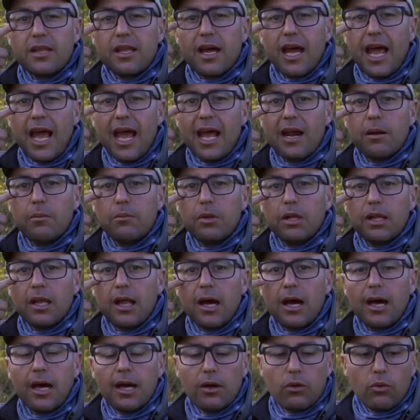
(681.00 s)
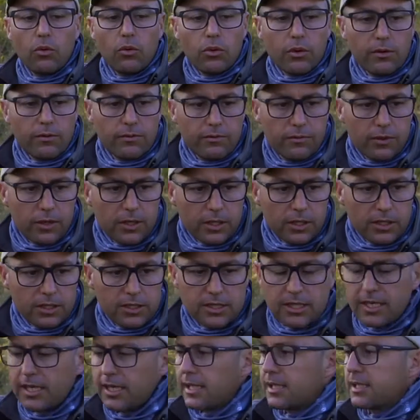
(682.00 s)
the animal eye
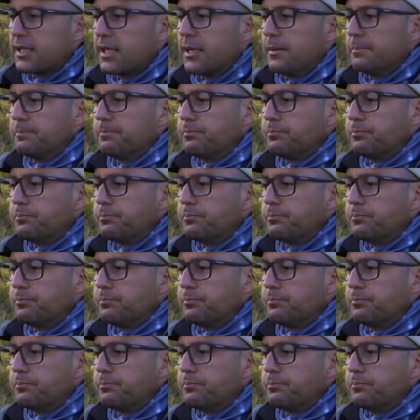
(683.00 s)
autofocus kicks in.